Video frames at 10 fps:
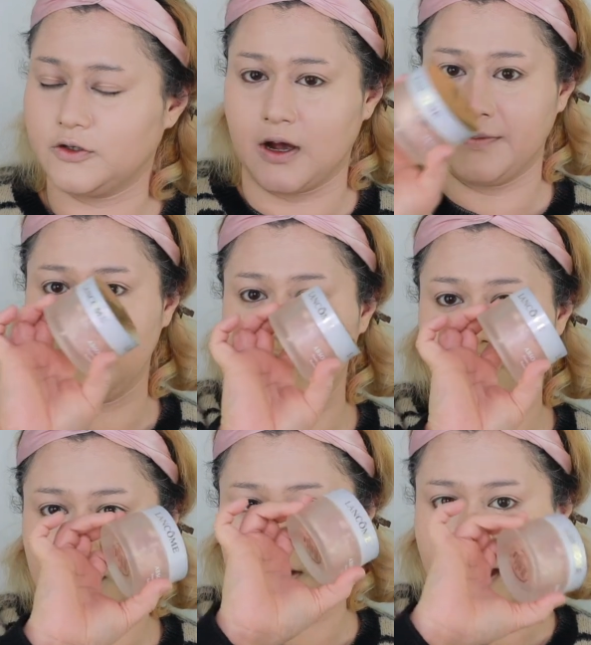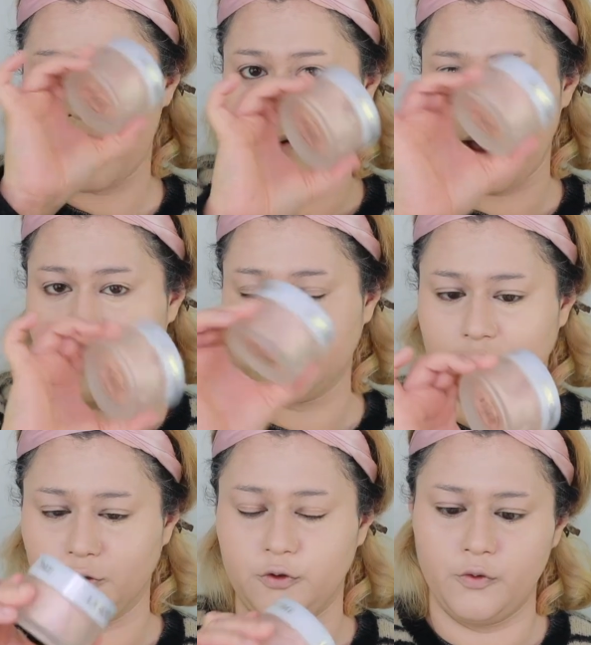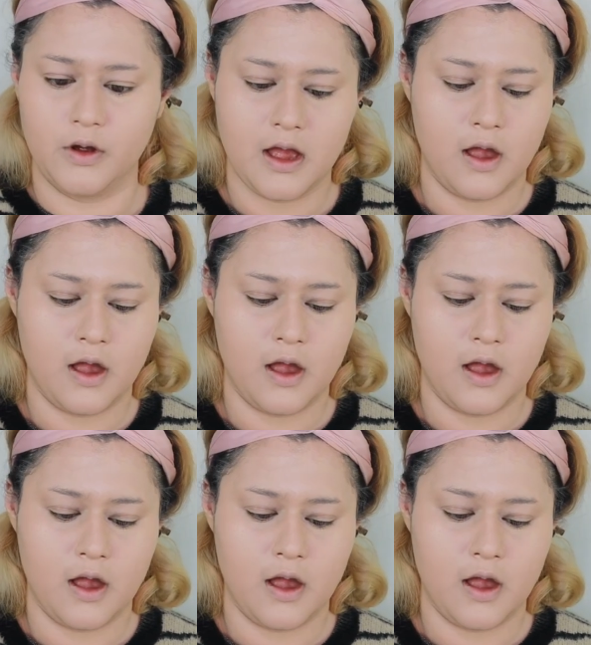so I'm going to use the Lancome Absolute,